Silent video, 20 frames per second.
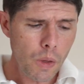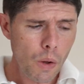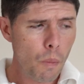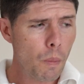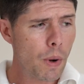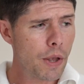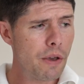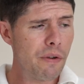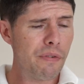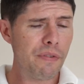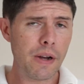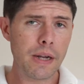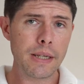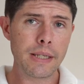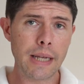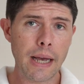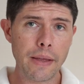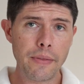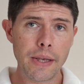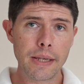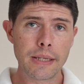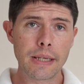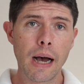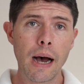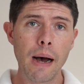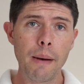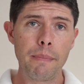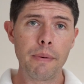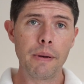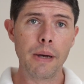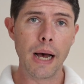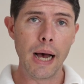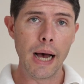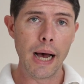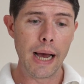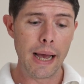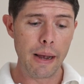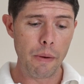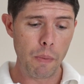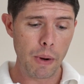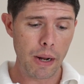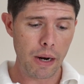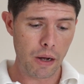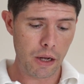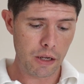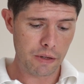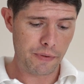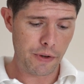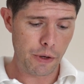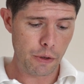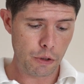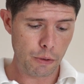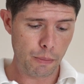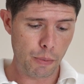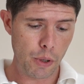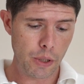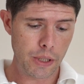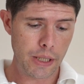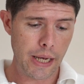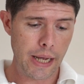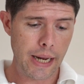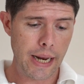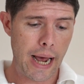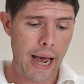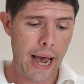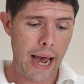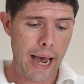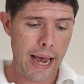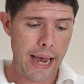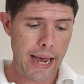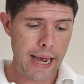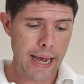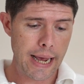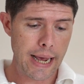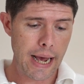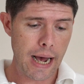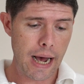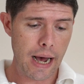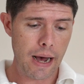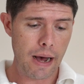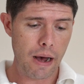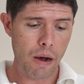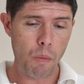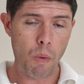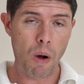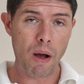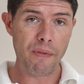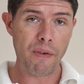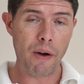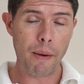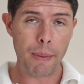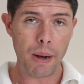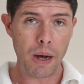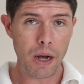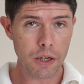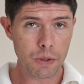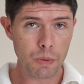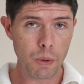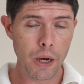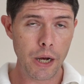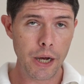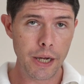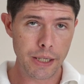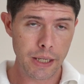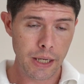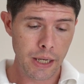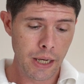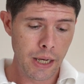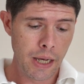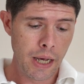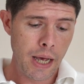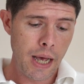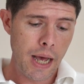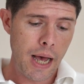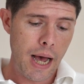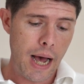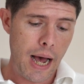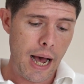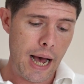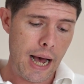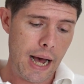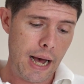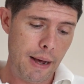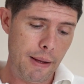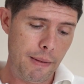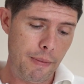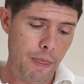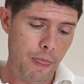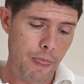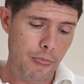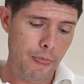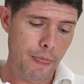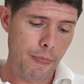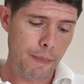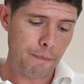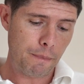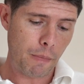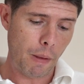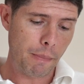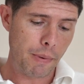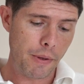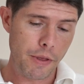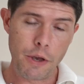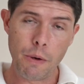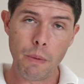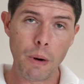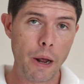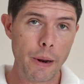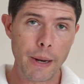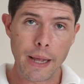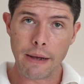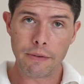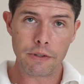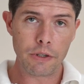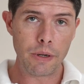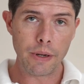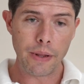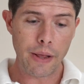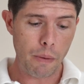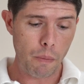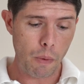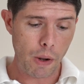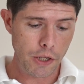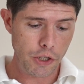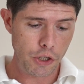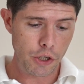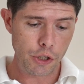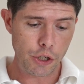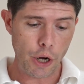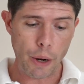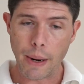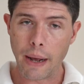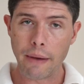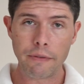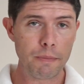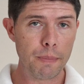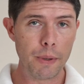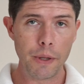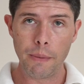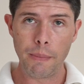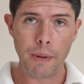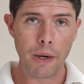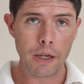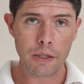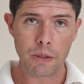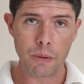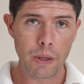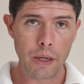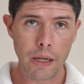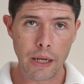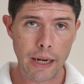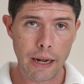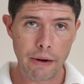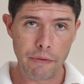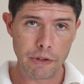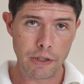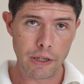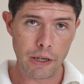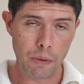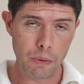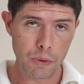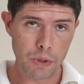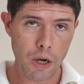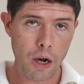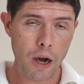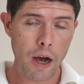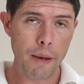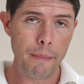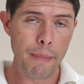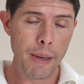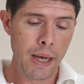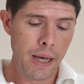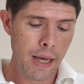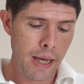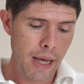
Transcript: When you first set this up, it will ask for you to put in a Wi-Fi password. But you will only have to do that once. You don't have to put the password in every single time.